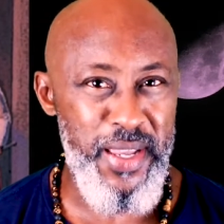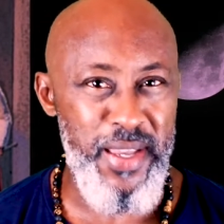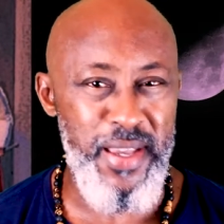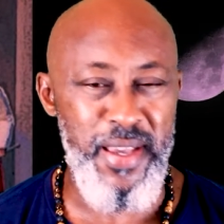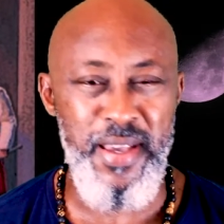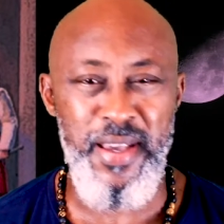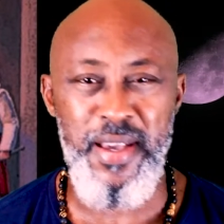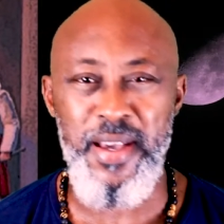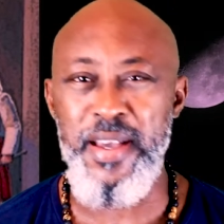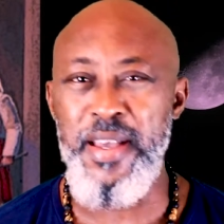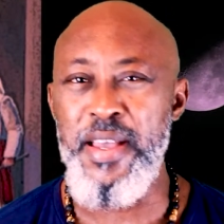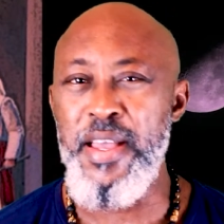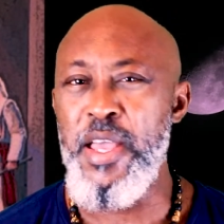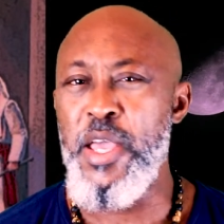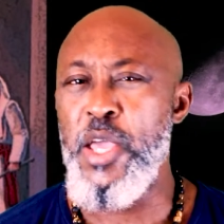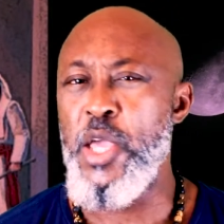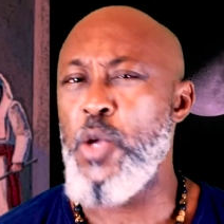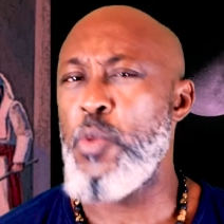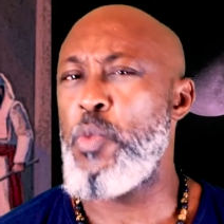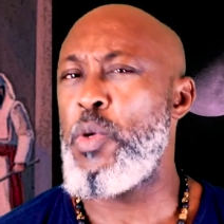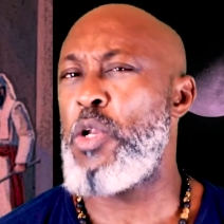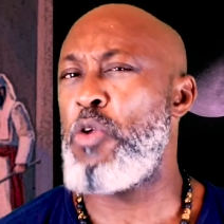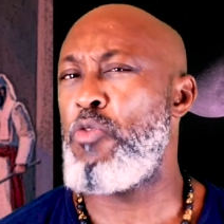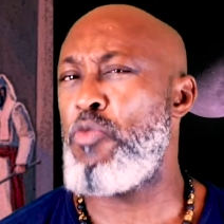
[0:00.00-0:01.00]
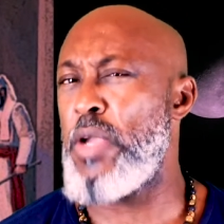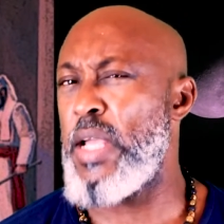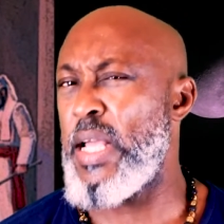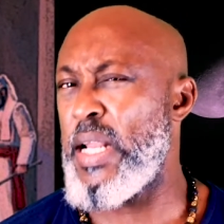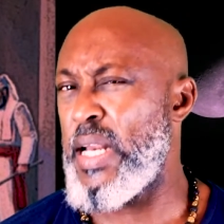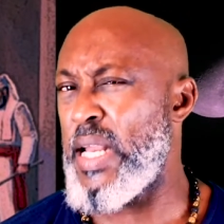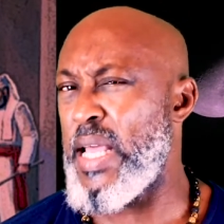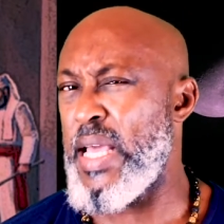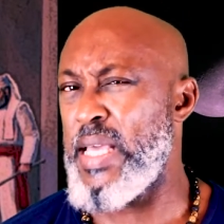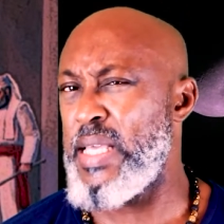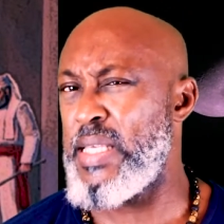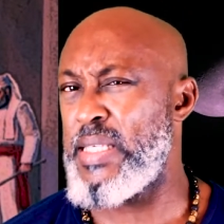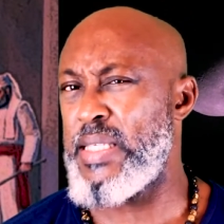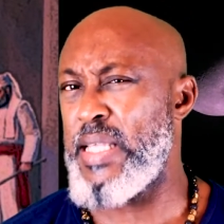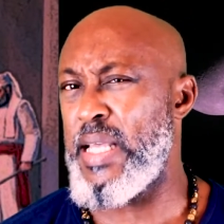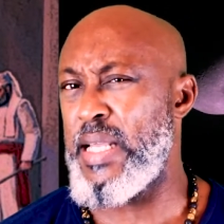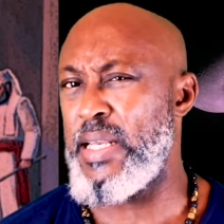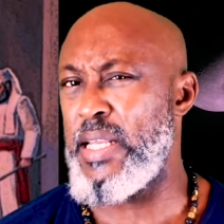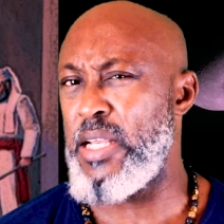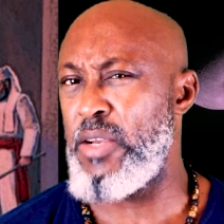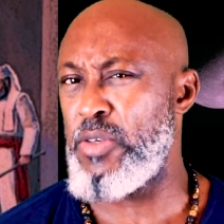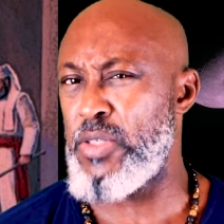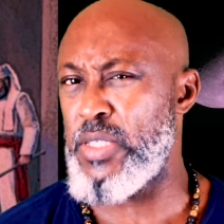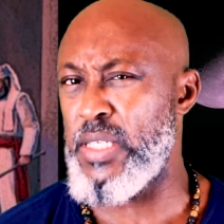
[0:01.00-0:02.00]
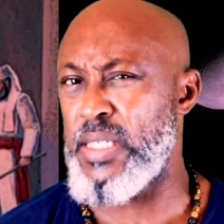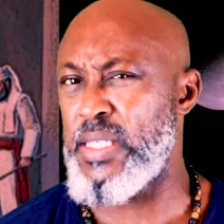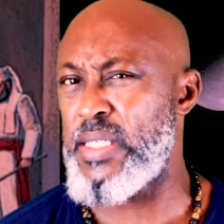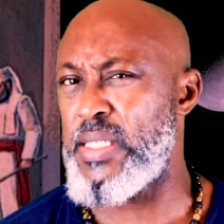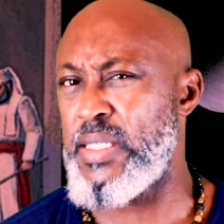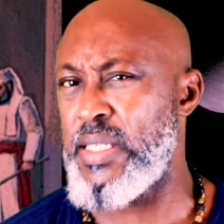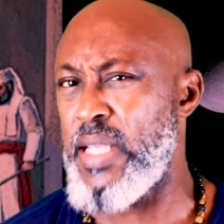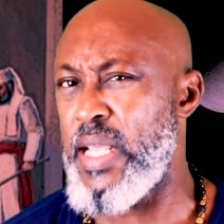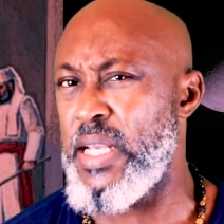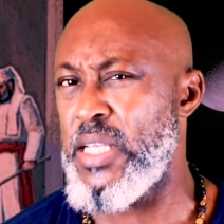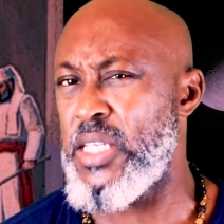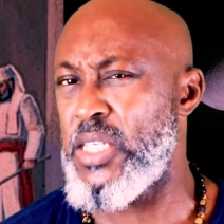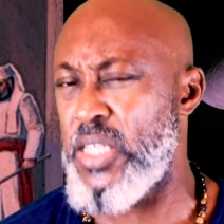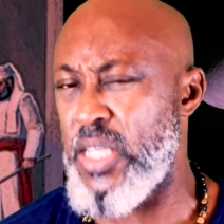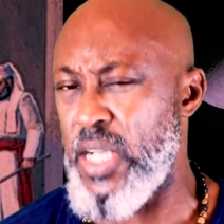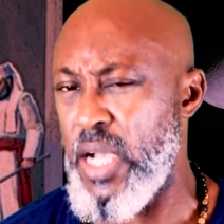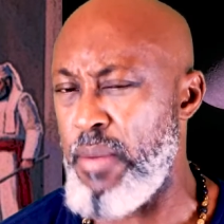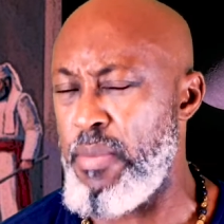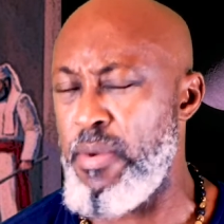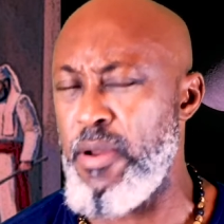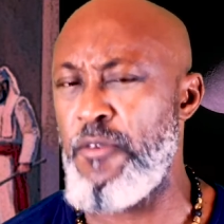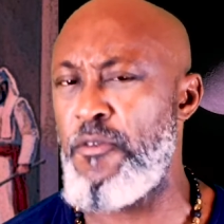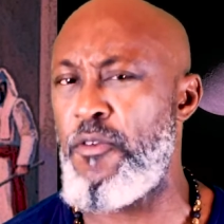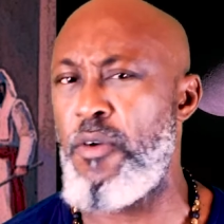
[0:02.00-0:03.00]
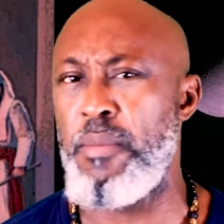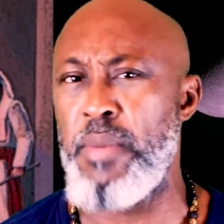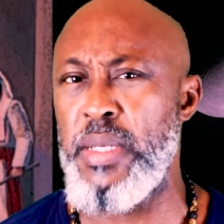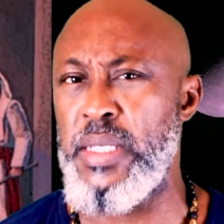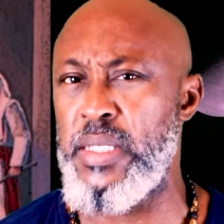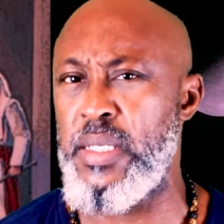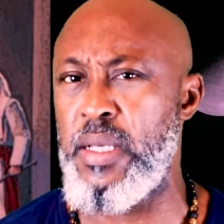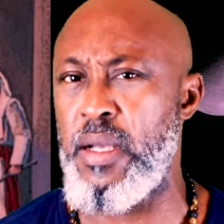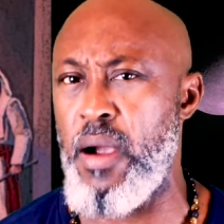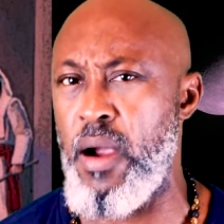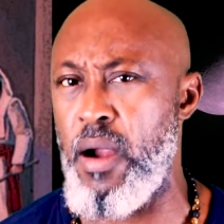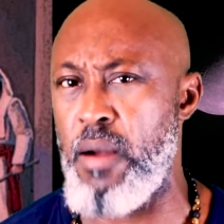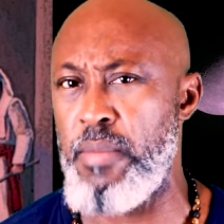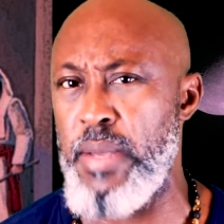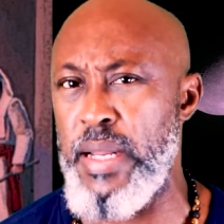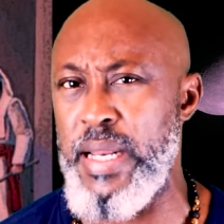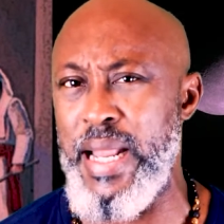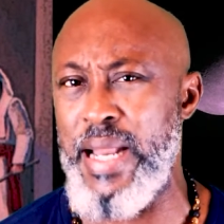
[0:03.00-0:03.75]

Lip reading: he would realize that there is a stench coming from his garment,